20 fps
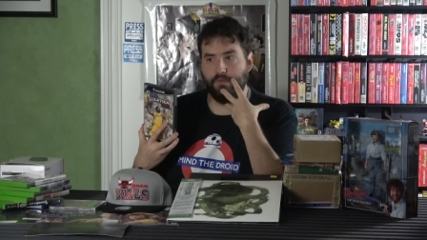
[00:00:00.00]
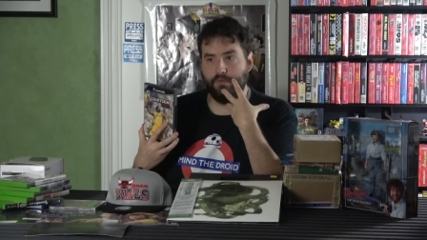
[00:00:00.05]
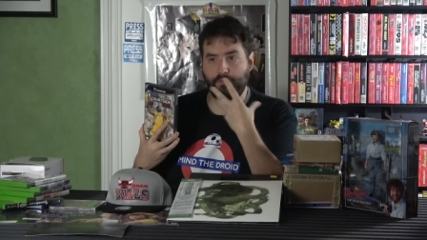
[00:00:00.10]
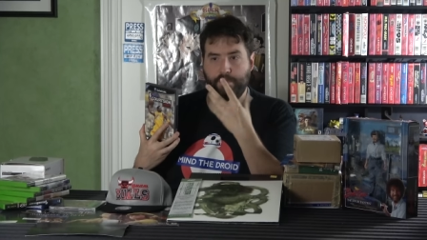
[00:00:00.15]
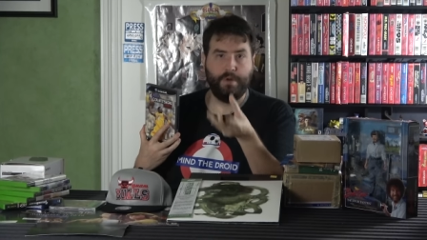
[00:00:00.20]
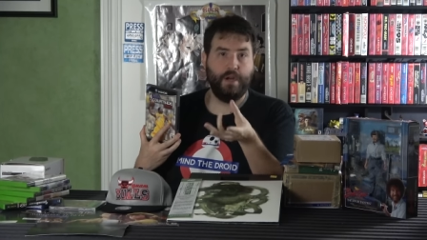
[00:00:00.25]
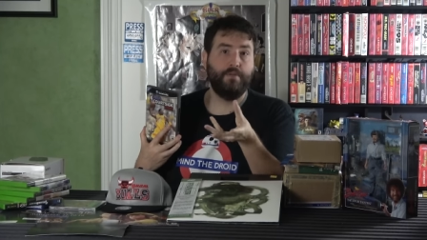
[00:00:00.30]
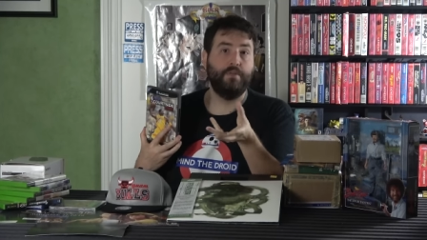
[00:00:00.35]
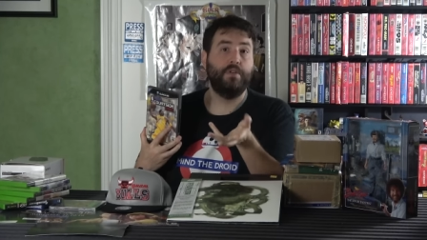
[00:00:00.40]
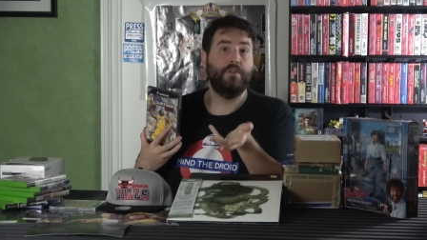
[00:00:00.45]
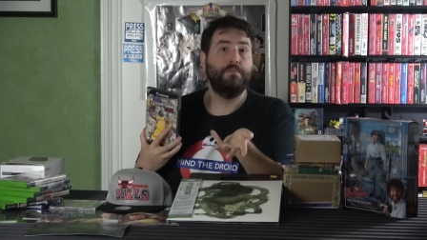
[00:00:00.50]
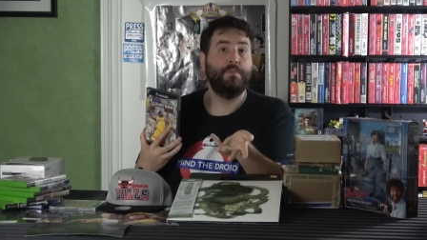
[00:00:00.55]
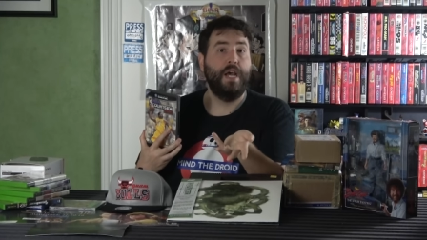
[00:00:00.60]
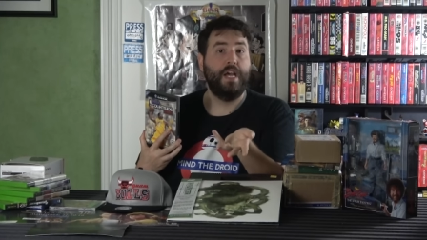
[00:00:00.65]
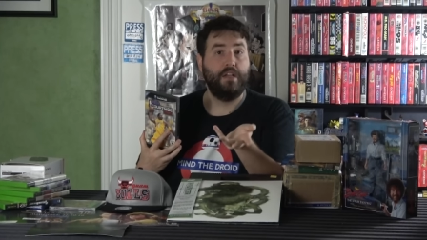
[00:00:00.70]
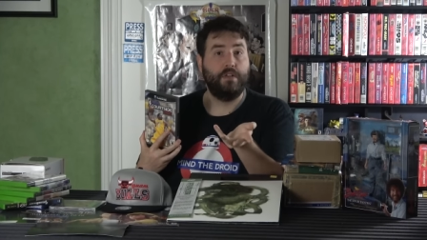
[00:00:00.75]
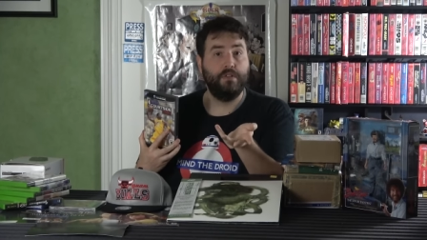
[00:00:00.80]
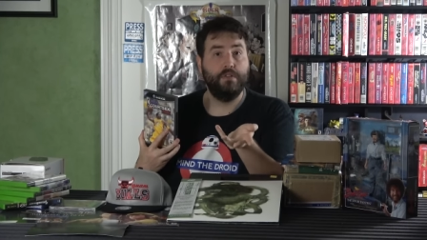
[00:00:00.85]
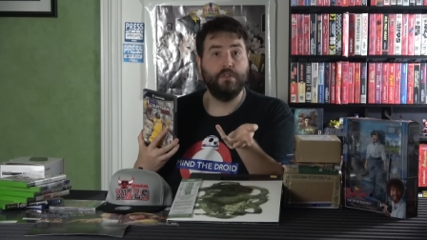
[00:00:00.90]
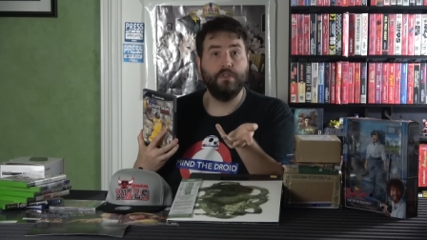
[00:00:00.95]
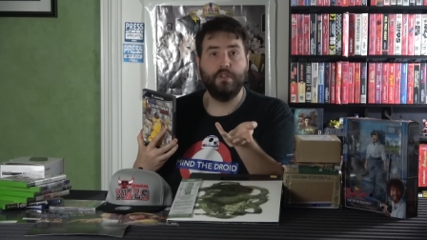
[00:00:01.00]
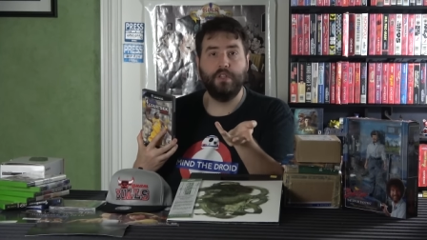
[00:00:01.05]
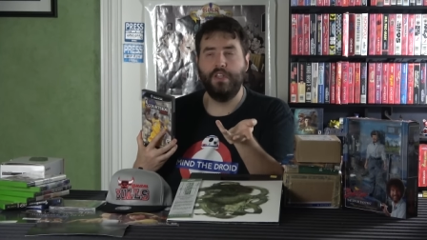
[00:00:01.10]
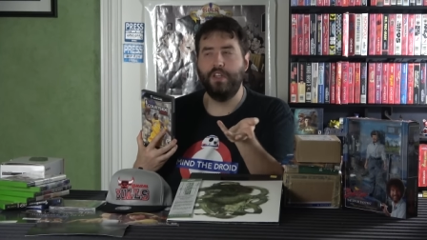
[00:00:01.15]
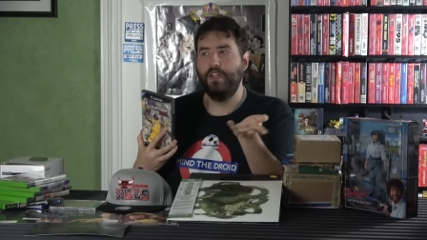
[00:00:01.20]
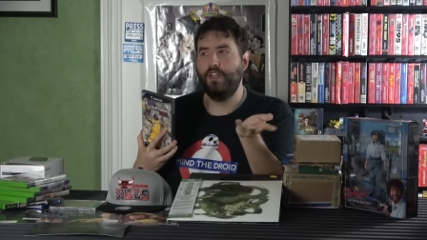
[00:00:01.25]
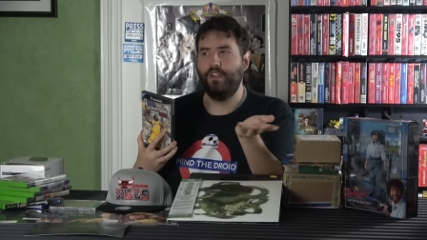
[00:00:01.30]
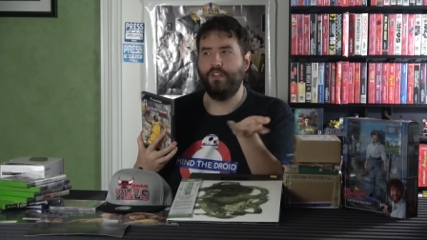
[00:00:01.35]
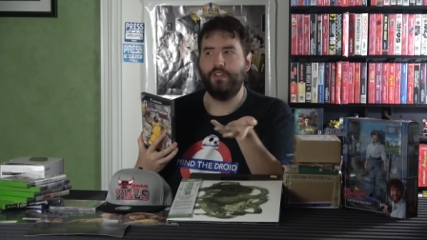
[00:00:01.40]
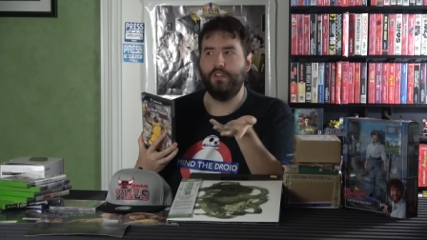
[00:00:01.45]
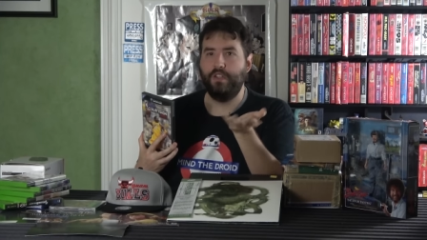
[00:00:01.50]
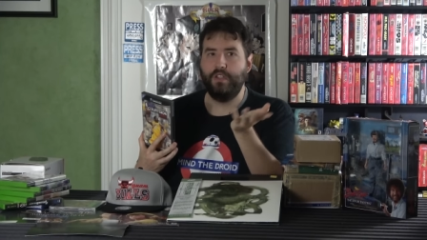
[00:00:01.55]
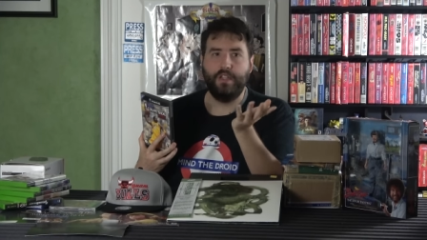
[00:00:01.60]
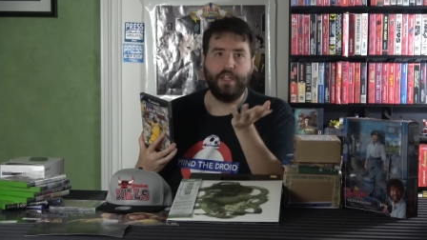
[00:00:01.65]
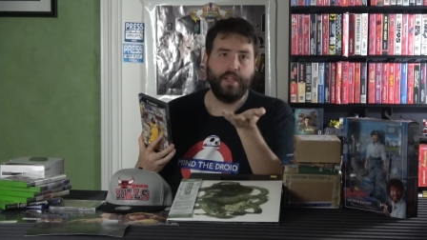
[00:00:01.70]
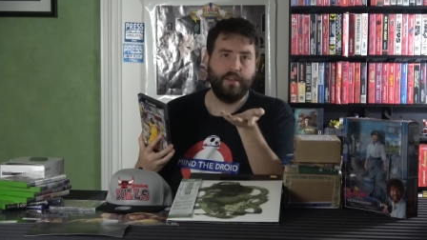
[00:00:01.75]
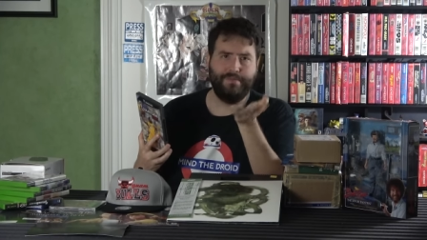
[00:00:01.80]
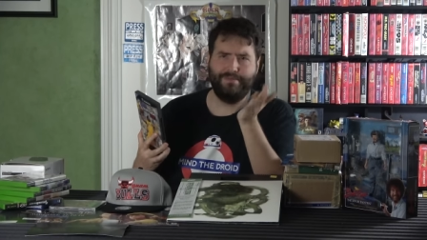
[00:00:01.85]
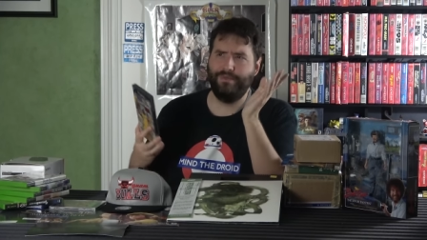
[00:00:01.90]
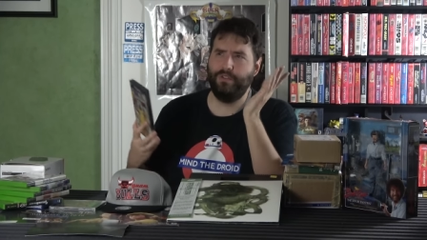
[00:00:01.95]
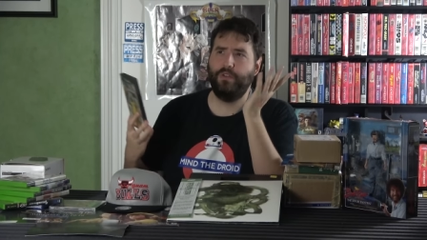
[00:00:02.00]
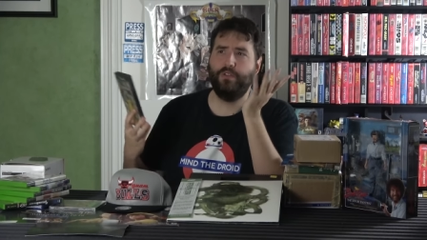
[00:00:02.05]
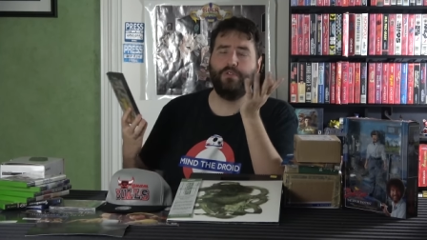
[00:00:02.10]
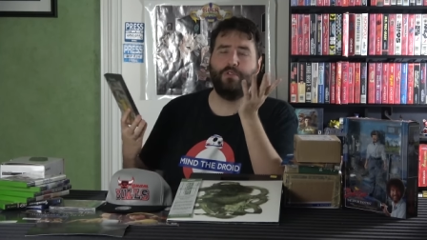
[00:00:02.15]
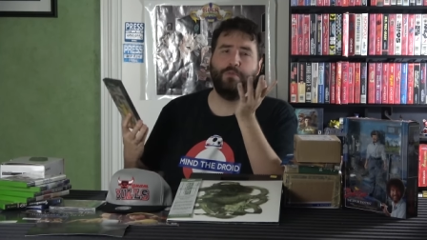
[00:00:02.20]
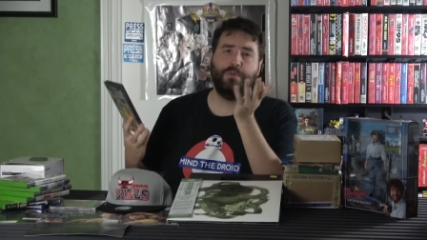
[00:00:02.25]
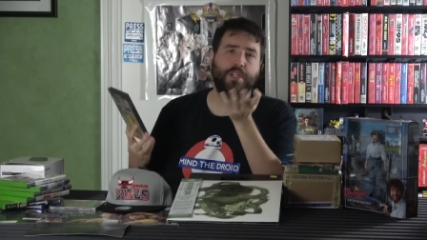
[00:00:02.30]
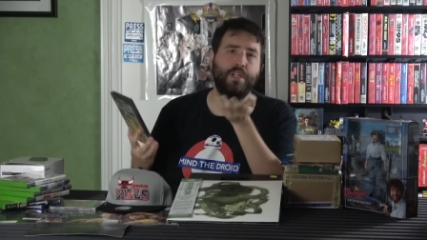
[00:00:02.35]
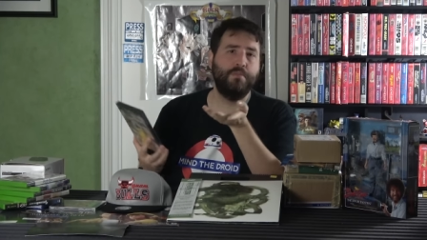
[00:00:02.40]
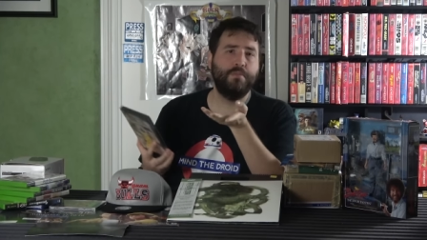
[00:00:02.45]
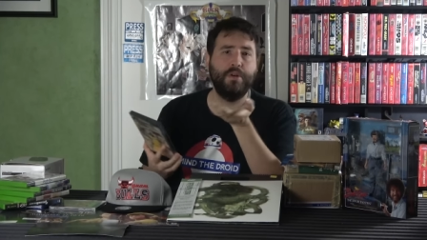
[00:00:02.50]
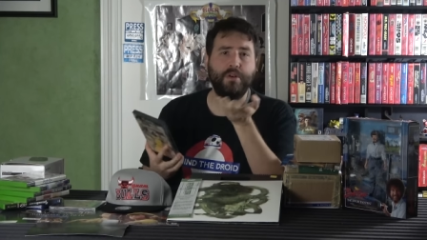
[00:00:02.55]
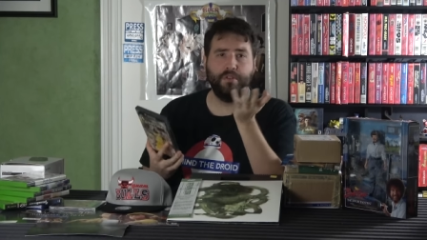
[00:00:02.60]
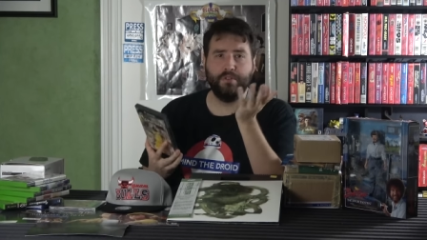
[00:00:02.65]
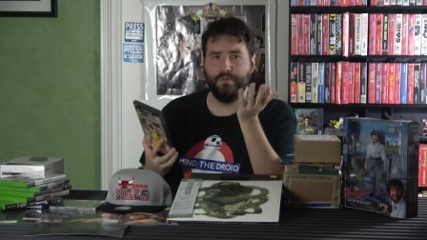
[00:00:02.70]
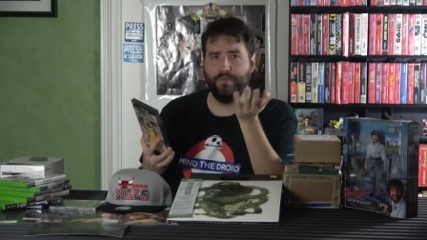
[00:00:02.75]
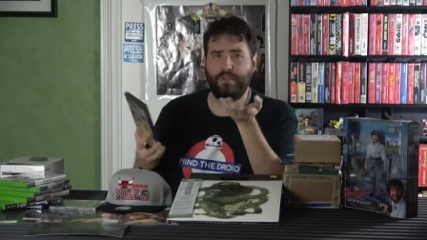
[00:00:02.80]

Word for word: my respects in addition to like social media posts,